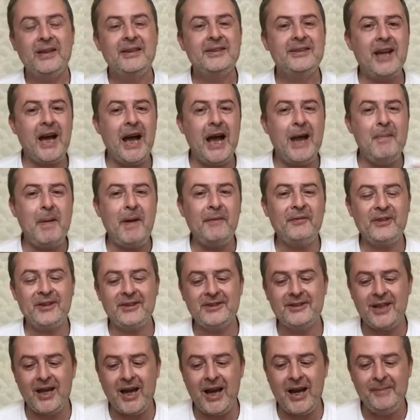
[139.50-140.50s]
Time after
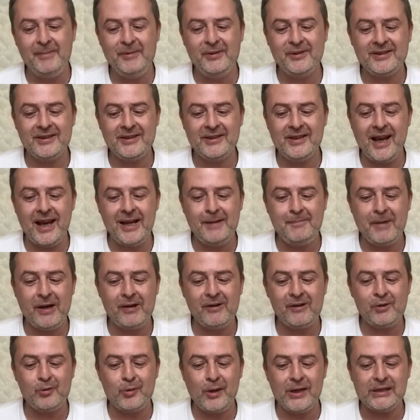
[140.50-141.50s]
time, you denied my
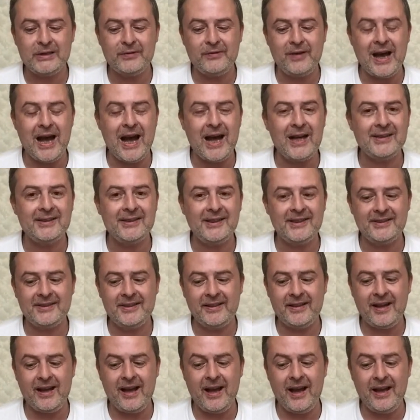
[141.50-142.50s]
request for access
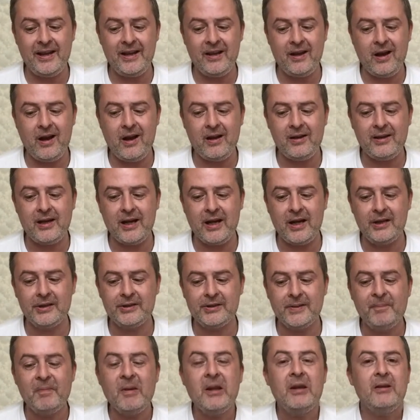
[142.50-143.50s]
to the higher
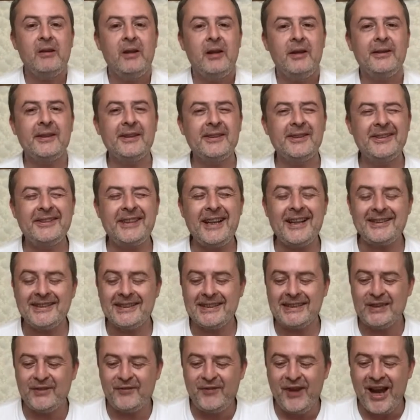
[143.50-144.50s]
archives. The
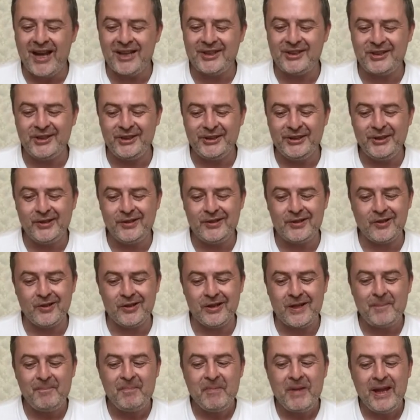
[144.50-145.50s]
satisfaction you
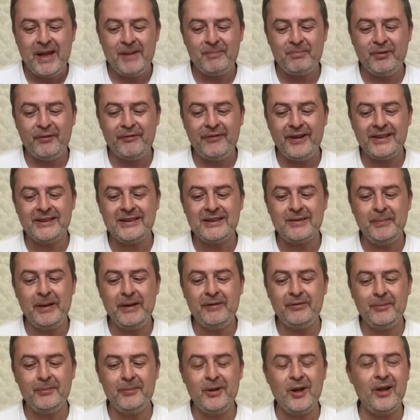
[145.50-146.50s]
took in preventing me
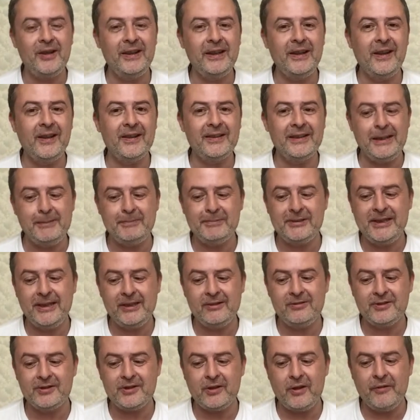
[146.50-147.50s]
from learning the deep
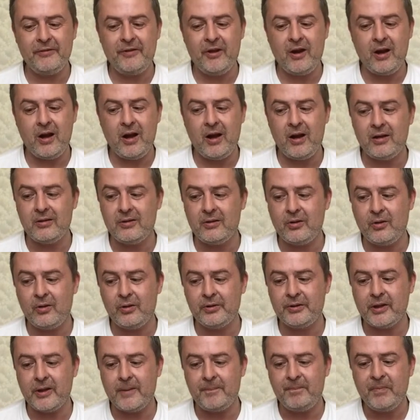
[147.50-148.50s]
secrets of our
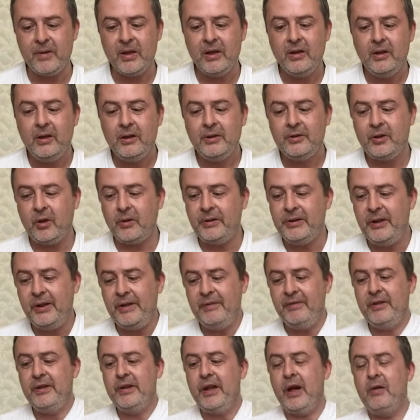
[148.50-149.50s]
order. Don't you
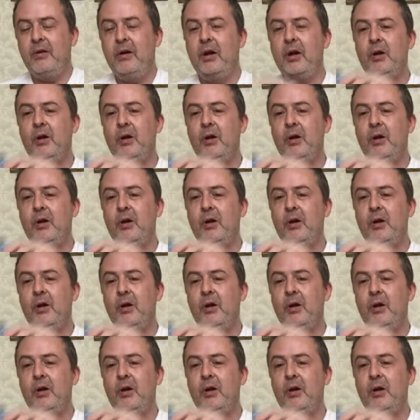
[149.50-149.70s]
even know